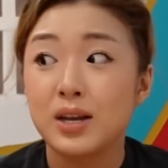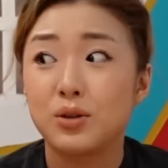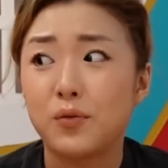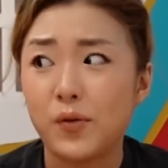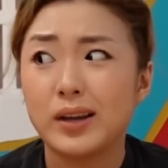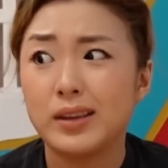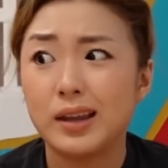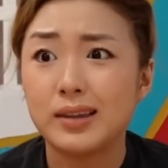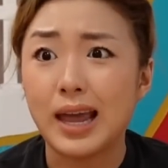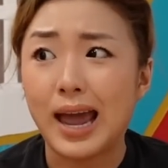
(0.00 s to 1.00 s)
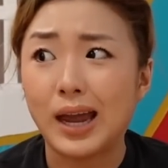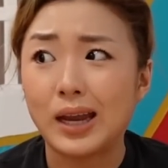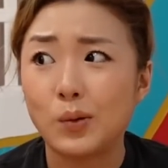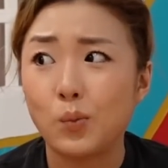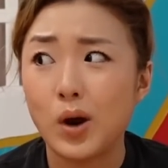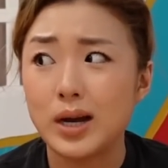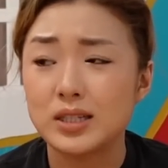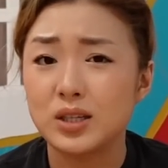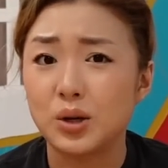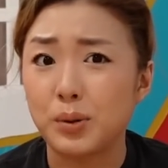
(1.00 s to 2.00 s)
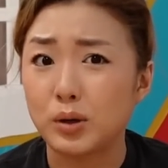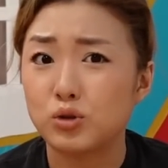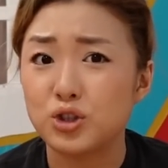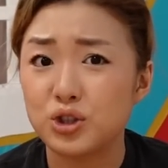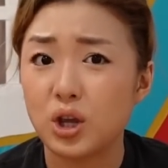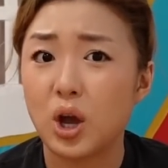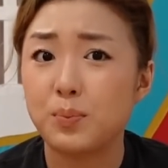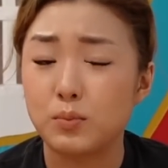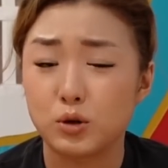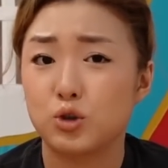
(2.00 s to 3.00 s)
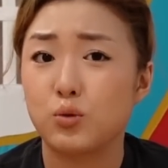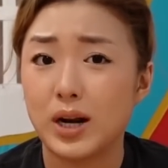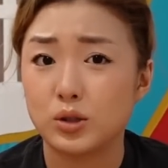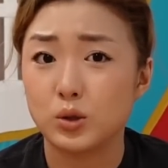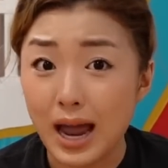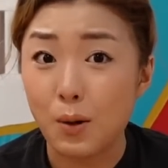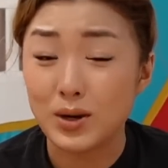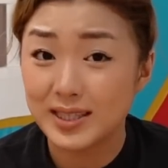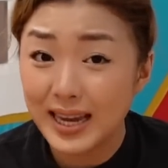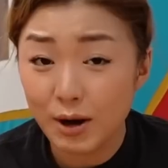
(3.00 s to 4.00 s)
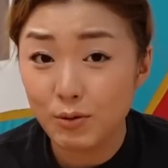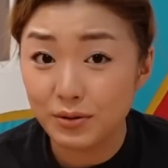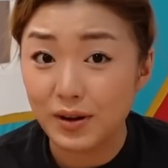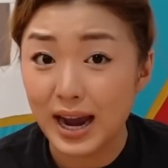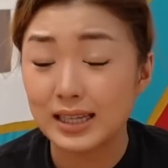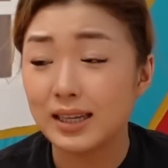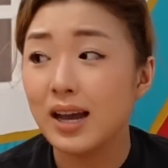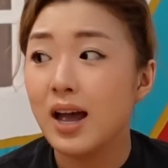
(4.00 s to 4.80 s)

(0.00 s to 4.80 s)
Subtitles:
The fact that I was about to stop moisturizers, I was terrified.